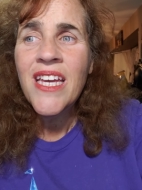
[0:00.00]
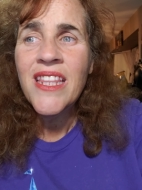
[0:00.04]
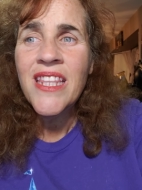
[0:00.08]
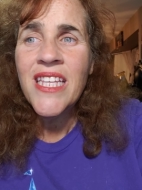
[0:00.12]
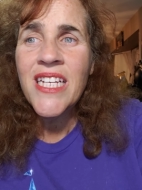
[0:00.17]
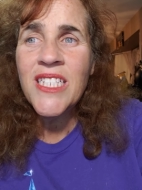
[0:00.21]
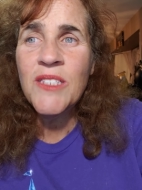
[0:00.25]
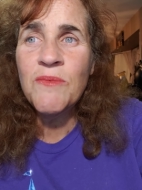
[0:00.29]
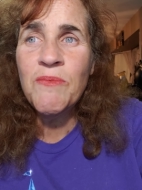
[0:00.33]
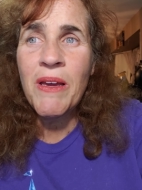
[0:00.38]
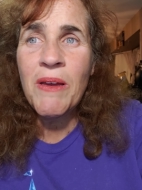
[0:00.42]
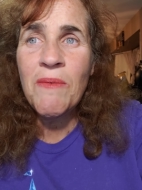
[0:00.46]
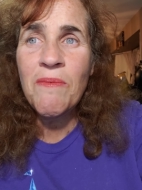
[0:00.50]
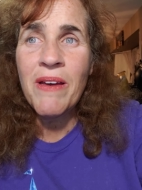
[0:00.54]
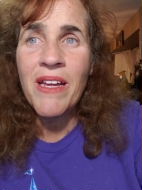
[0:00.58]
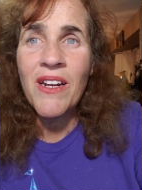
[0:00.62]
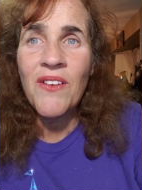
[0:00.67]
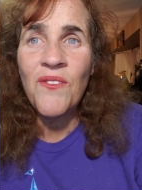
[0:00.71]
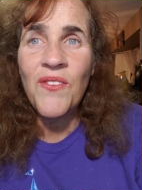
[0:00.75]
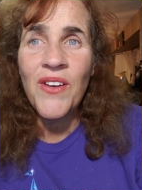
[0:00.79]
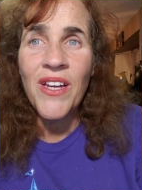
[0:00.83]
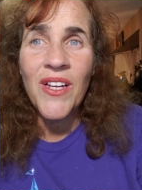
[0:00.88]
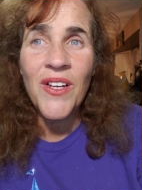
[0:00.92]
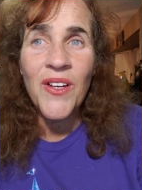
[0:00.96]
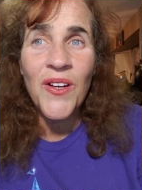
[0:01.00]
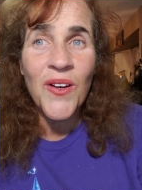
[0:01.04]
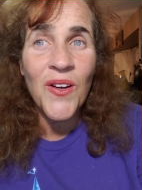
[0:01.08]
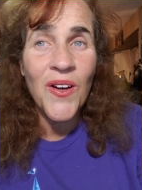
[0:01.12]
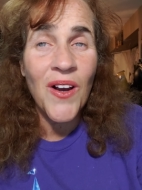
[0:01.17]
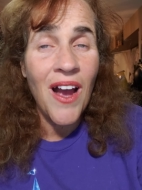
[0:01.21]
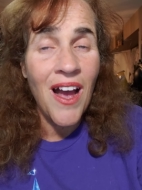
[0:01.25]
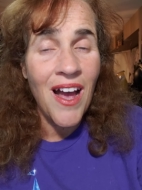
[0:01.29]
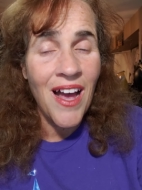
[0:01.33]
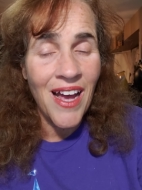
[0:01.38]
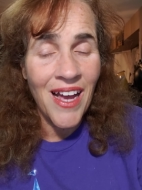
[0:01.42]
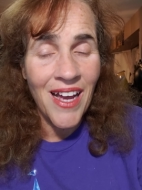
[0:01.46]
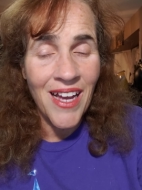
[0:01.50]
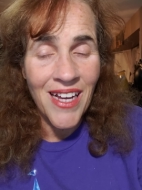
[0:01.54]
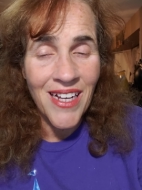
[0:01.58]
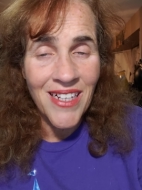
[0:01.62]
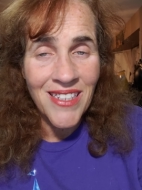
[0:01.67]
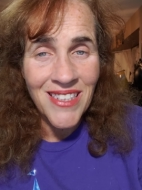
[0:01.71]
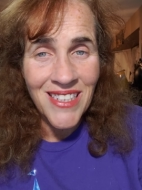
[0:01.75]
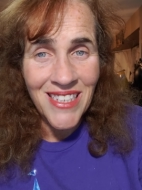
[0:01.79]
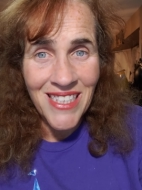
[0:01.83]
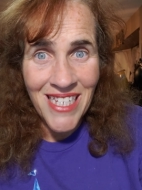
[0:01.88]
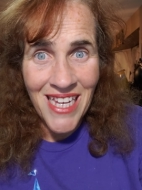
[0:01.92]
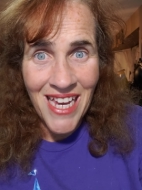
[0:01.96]
These may benefit your
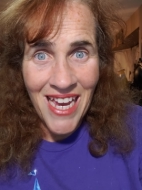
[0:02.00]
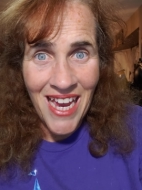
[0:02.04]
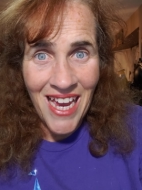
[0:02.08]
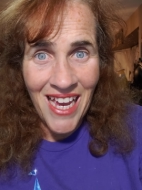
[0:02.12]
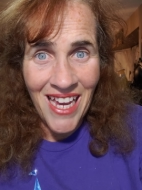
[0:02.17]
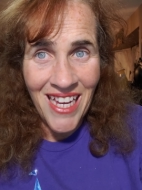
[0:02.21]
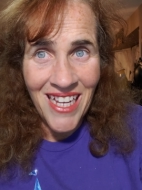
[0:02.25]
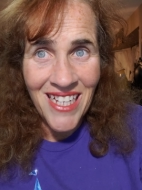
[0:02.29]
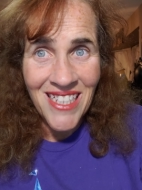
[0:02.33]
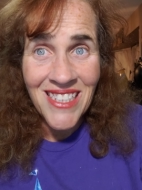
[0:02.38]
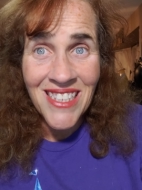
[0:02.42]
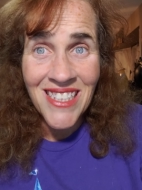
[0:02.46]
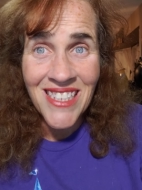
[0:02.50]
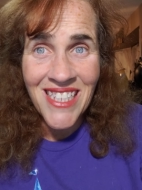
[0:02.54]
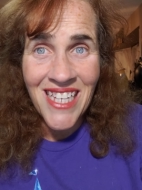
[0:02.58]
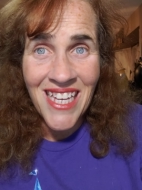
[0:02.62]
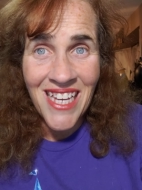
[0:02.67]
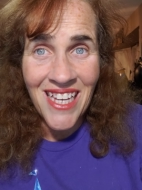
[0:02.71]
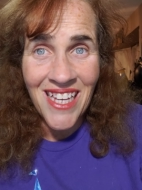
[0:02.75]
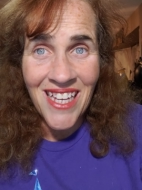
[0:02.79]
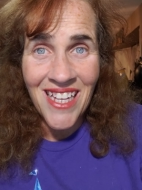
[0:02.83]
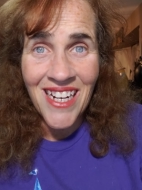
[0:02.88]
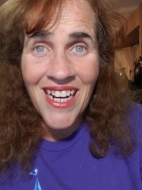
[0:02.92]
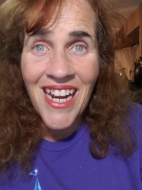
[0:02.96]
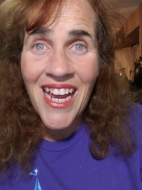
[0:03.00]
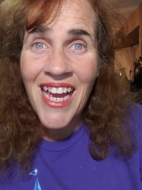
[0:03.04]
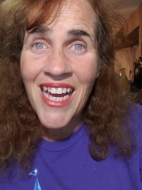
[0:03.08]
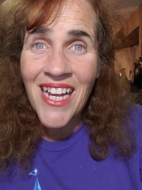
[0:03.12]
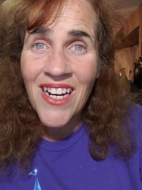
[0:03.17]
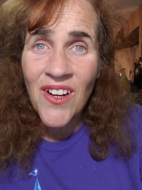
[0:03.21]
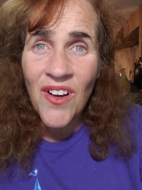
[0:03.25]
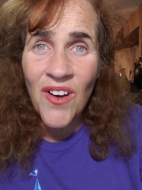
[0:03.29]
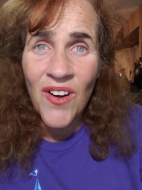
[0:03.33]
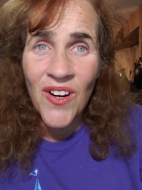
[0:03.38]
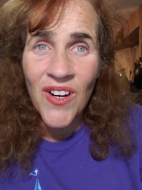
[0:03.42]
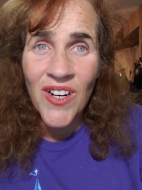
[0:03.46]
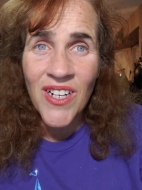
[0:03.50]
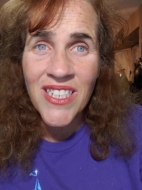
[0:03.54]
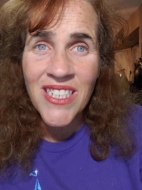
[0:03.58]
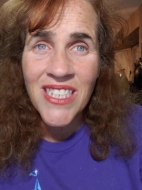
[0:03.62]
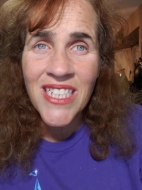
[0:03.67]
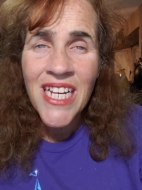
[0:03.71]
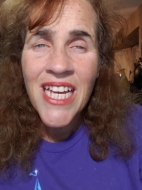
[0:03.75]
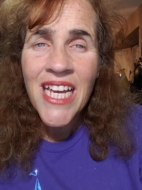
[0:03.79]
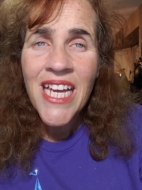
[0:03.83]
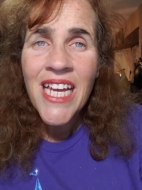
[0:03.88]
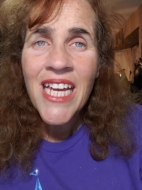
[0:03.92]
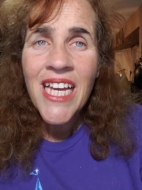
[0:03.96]
eyes, yay, skin, and
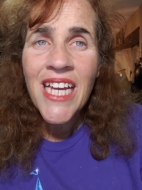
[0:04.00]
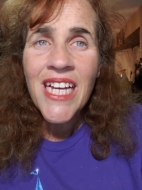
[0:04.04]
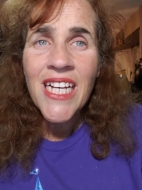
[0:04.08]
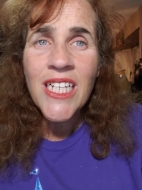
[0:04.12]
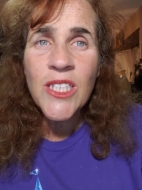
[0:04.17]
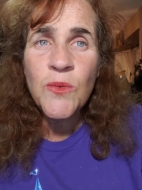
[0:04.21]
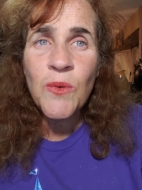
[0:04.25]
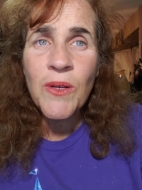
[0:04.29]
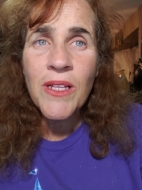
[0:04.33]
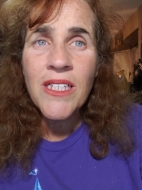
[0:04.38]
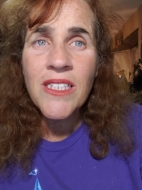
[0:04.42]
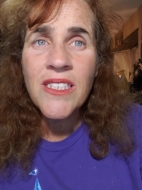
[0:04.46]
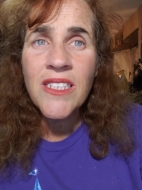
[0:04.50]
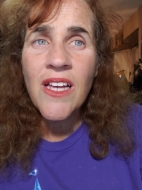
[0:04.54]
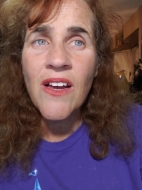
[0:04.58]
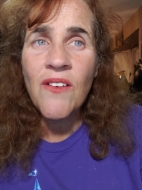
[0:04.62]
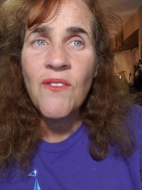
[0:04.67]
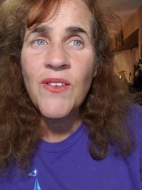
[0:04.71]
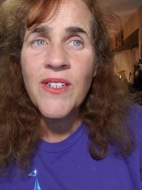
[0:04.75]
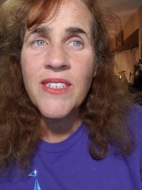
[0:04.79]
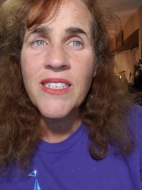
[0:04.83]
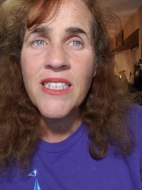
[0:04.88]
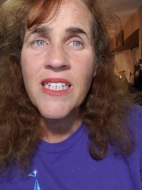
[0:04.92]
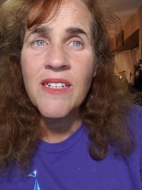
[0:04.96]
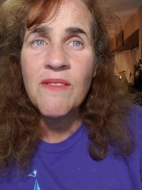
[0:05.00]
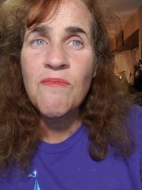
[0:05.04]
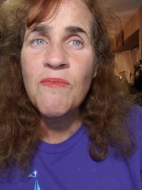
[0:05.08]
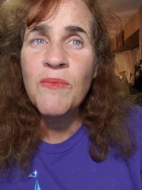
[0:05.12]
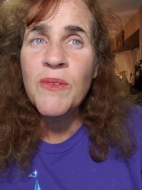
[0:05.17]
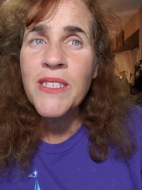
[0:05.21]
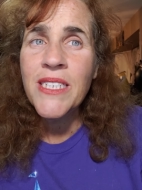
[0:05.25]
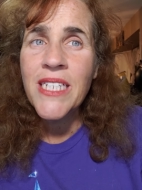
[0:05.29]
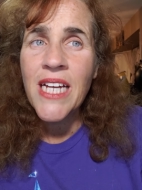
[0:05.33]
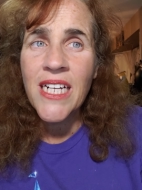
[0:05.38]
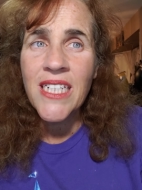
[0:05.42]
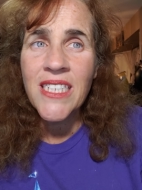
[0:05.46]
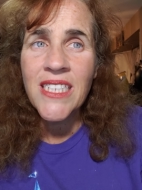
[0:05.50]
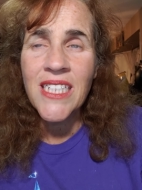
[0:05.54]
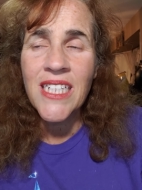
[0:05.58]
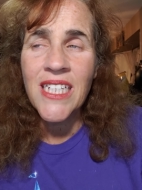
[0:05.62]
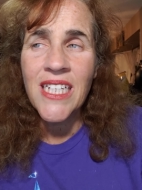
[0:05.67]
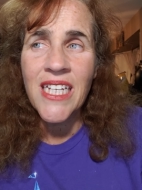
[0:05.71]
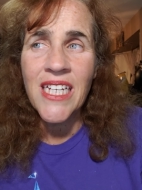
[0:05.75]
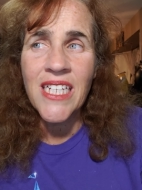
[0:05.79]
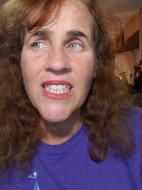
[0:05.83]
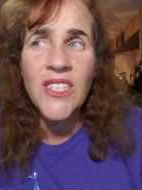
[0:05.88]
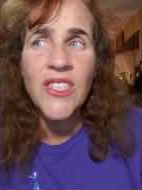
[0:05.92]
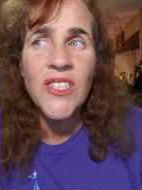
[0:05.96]
heart, as well as offer some protection
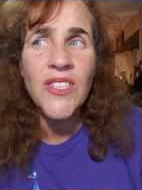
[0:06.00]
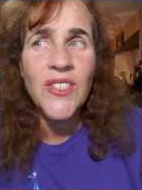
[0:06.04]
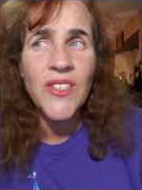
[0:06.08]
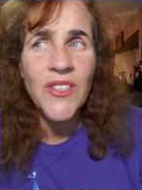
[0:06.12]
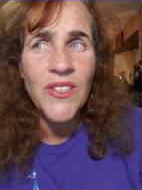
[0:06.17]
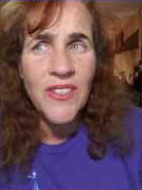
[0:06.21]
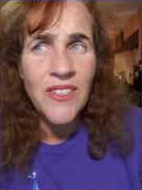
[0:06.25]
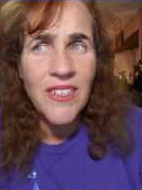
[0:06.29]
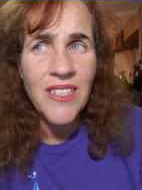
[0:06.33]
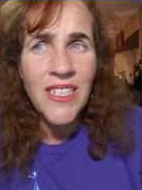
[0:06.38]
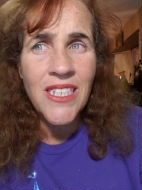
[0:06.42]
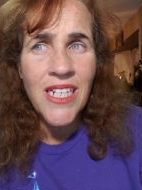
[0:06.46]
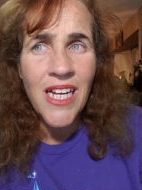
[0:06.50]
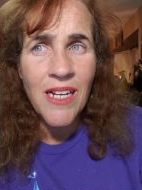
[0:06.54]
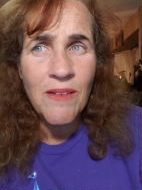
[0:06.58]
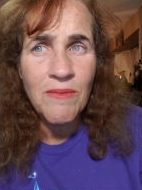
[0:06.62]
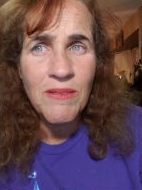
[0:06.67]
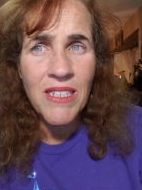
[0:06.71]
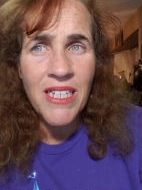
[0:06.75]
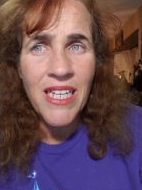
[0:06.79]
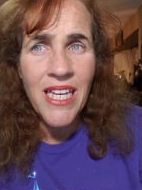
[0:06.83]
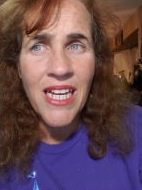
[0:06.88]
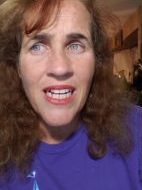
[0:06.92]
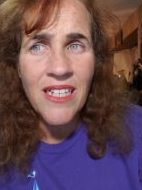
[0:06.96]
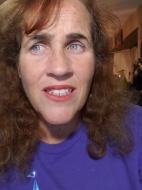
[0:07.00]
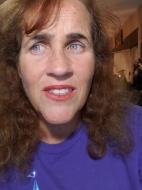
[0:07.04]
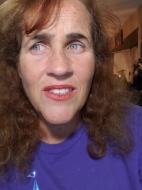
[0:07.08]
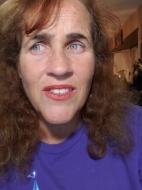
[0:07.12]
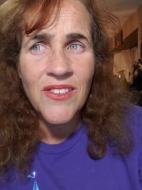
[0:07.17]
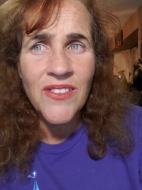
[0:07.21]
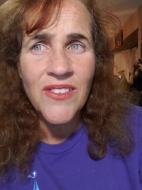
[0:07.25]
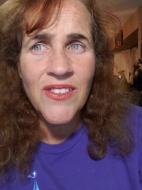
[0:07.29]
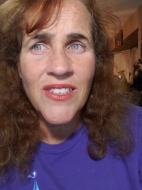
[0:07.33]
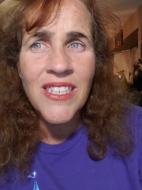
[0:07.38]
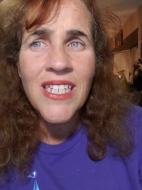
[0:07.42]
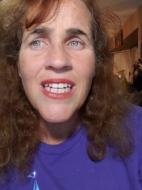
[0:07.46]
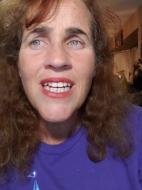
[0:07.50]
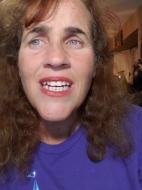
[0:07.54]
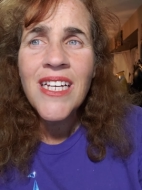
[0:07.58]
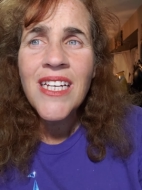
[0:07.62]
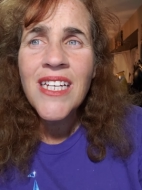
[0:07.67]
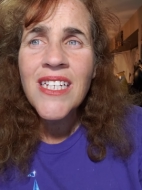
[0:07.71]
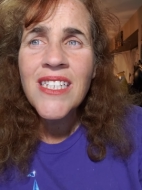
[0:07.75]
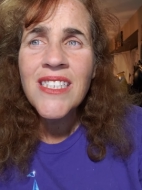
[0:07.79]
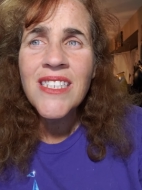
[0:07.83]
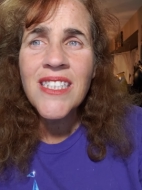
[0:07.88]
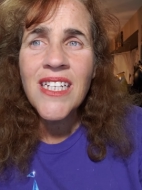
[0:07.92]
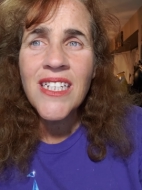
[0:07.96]
against certain types of cancers
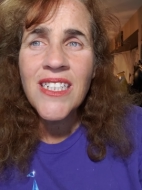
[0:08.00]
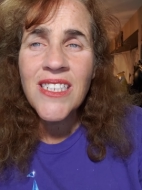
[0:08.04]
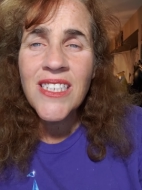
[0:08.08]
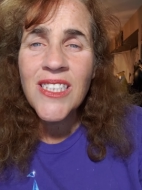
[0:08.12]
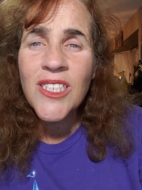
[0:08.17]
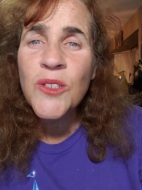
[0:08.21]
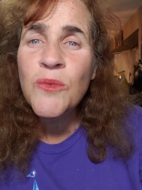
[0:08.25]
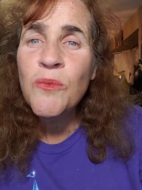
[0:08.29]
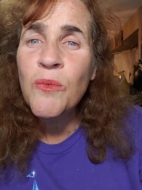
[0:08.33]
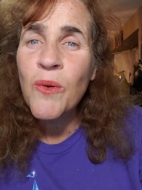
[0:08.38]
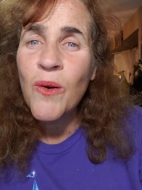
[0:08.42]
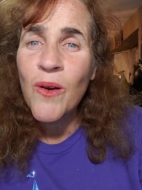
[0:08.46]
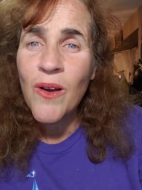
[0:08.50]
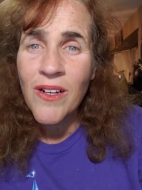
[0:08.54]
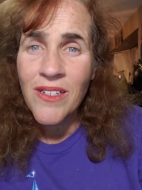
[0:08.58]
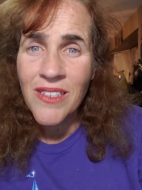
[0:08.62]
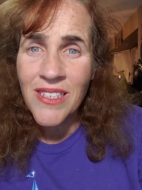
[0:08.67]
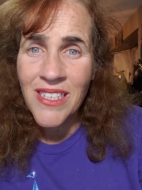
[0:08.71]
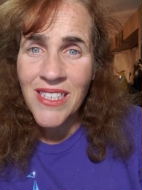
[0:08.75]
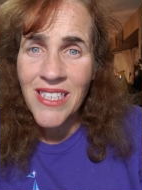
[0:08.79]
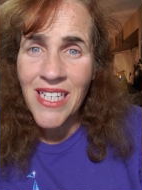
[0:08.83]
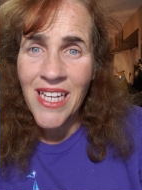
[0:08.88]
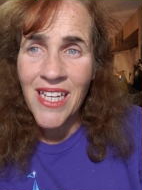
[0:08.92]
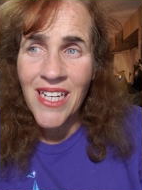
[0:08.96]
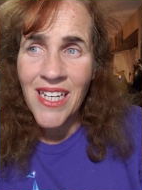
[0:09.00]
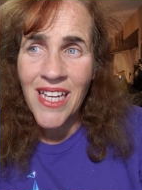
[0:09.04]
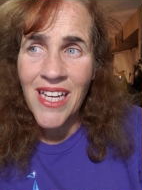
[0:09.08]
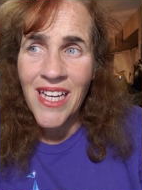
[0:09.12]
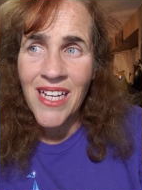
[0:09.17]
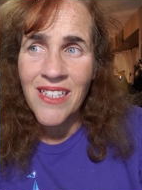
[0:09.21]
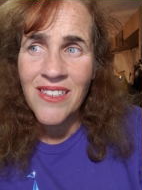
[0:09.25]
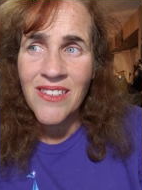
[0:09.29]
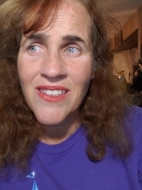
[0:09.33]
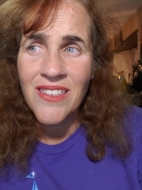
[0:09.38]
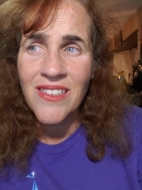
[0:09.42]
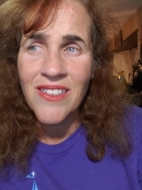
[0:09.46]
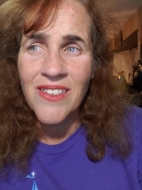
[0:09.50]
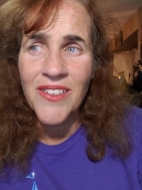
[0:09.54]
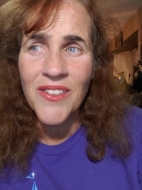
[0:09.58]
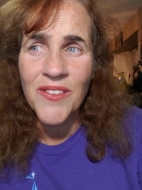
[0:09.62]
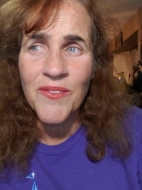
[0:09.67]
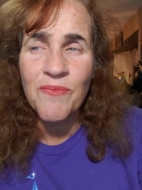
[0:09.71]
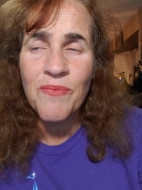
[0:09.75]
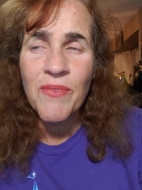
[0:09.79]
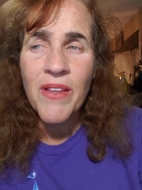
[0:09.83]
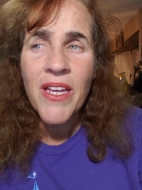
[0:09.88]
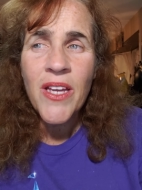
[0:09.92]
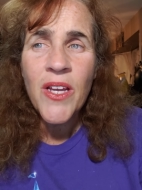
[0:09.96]
such as prostate cancer.